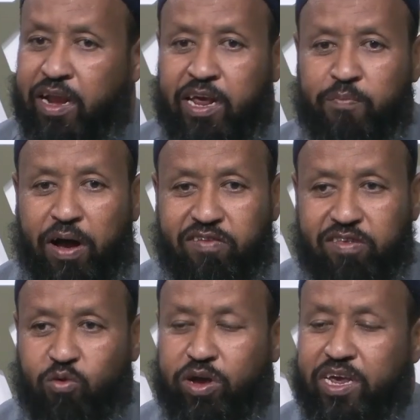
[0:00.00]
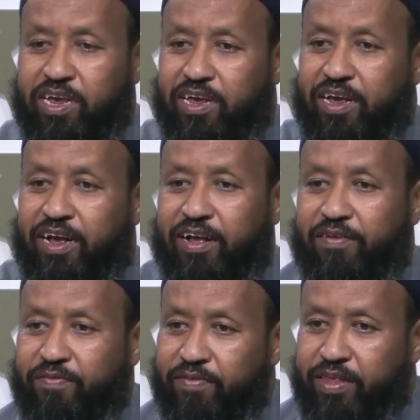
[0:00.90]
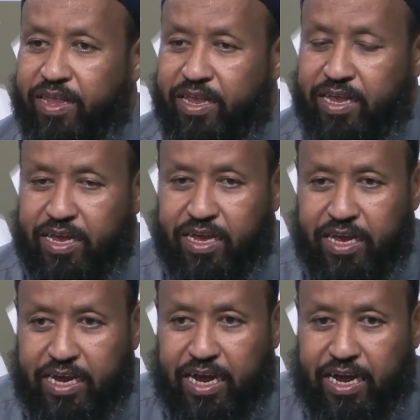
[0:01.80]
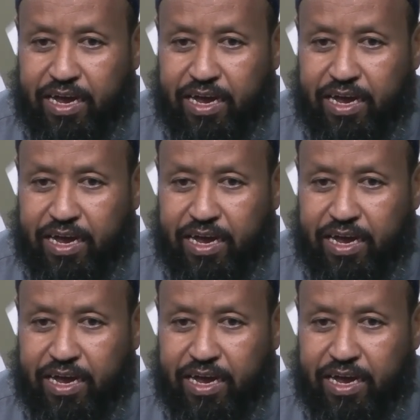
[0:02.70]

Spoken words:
he passed away. Yeah.